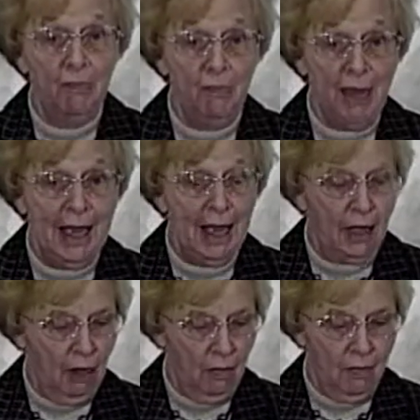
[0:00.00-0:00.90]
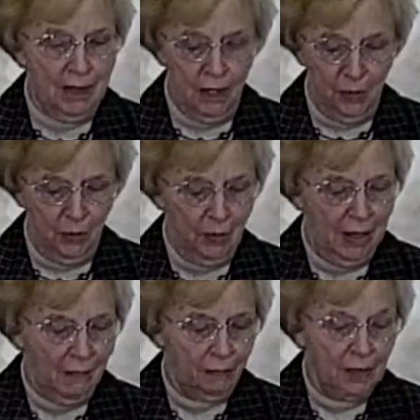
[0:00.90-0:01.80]
been renewed.
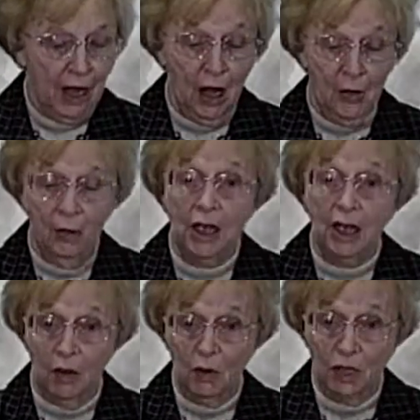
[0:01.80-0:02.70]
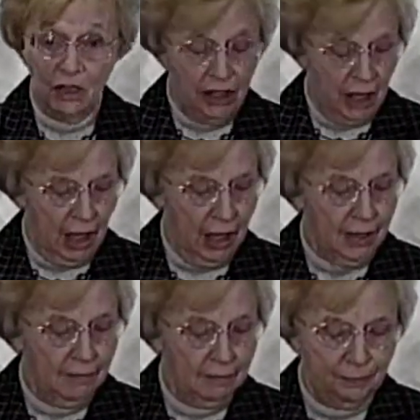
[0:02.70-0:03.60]
We go to
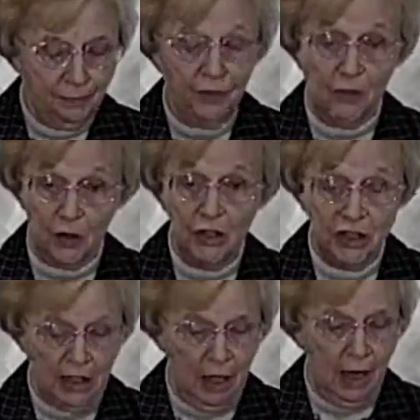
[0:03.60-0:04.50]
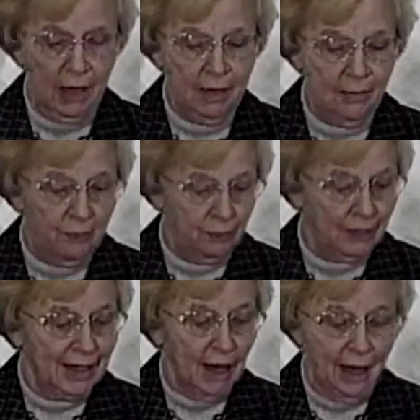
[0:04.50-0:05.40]
John, 1 John,
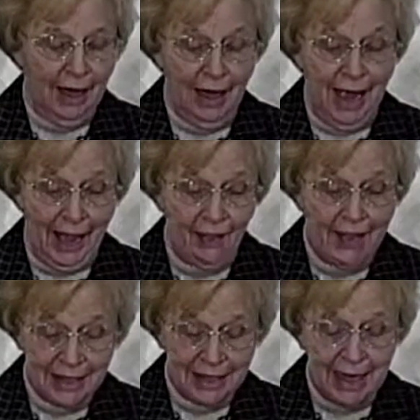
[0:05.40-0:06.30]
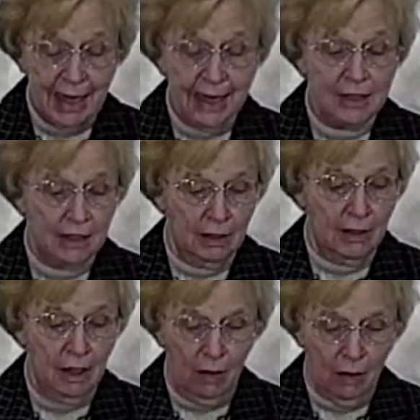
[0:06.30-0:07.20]
and this is
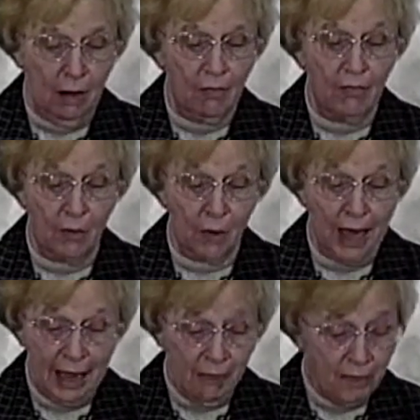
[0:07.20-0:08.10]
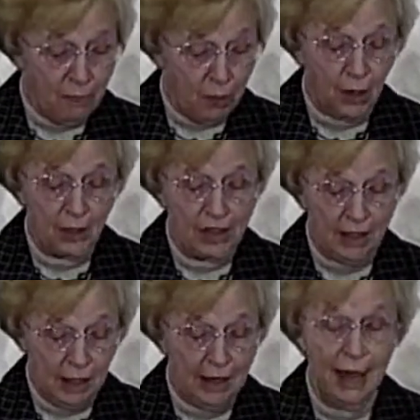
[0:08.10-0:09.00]
for every
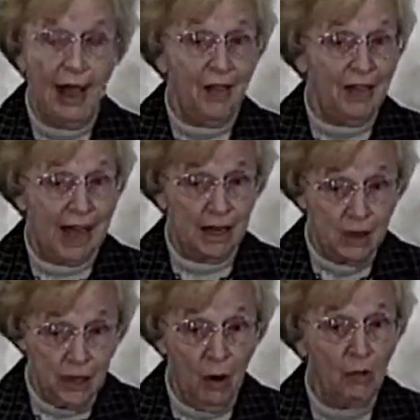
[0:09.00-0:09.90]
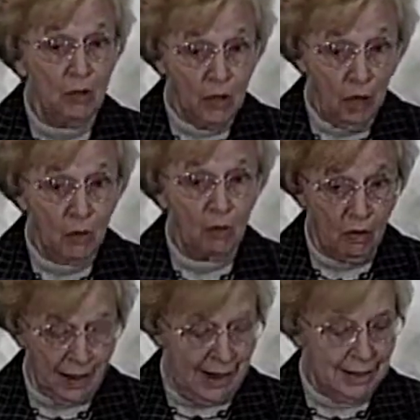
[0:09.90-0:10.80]
person that don't know
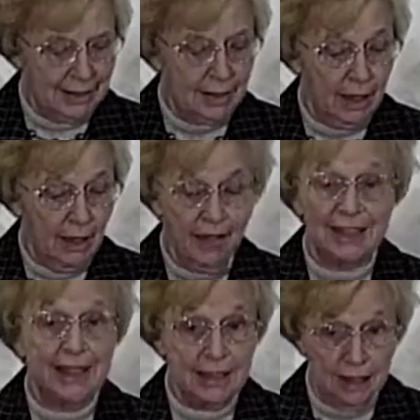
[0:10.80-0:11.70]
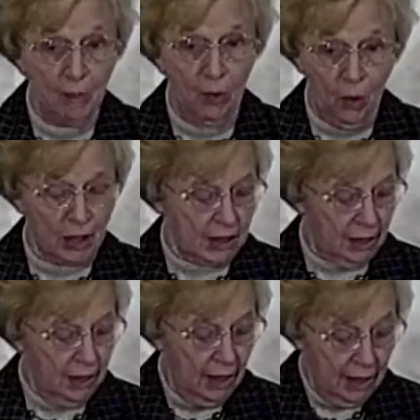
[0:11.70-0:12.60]
Christ. This is
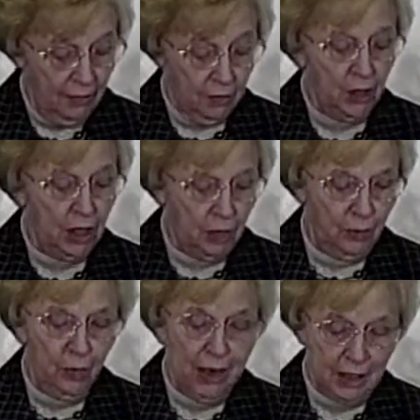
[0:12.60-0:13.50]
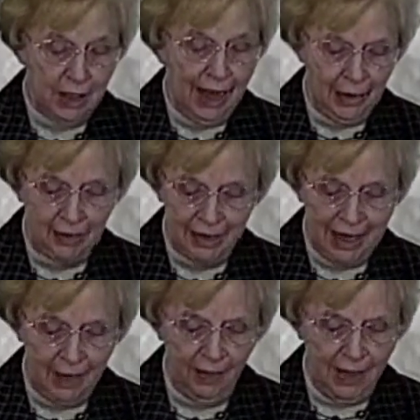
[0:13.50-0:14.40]
important for you to
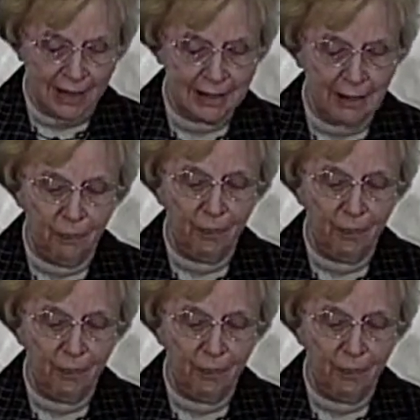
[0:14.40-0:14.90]
understand this.